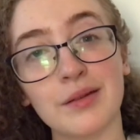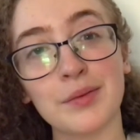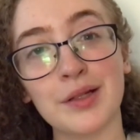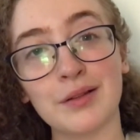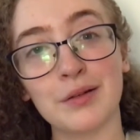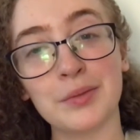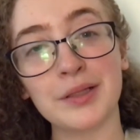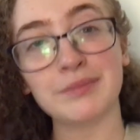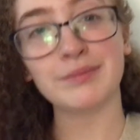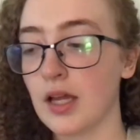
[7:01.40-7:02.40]
and read a little bit.
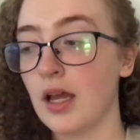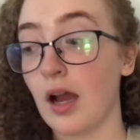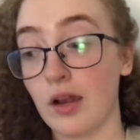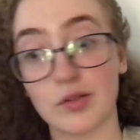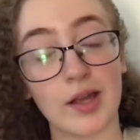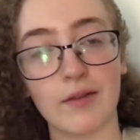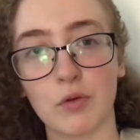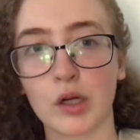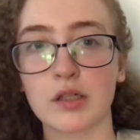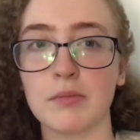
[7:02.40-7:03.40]
I also have
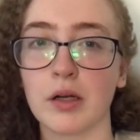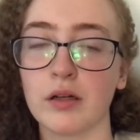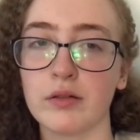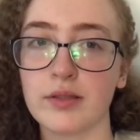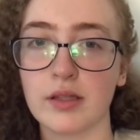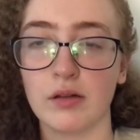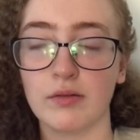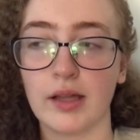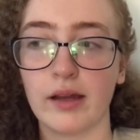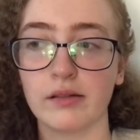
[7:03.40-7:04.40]
work tomorrow, so
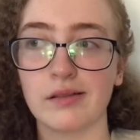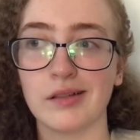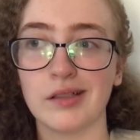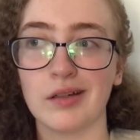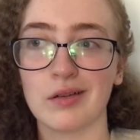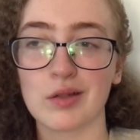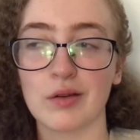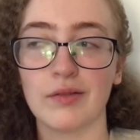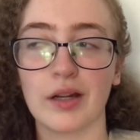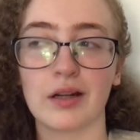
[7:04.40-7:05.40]
that could also
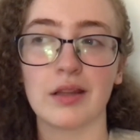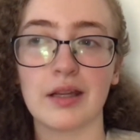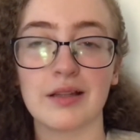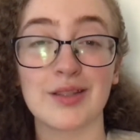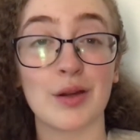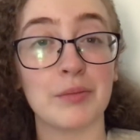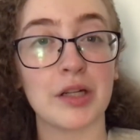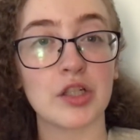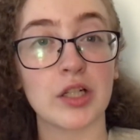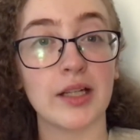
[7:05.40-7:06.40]
affect things. I'm not
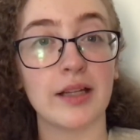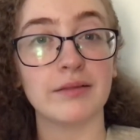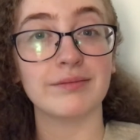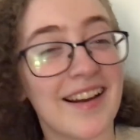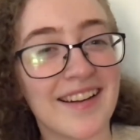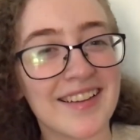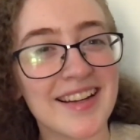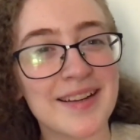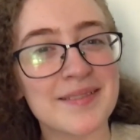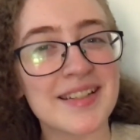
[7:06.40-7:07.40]
sure yet. All right,
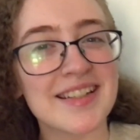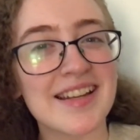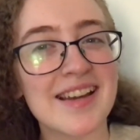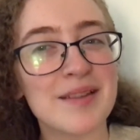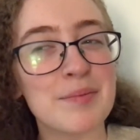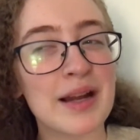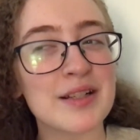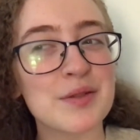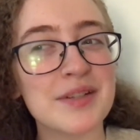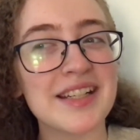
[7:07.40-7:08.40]
I'm gonna get back
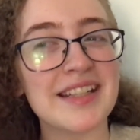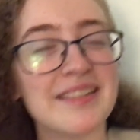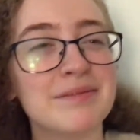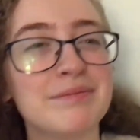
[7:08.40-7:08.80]
to reading.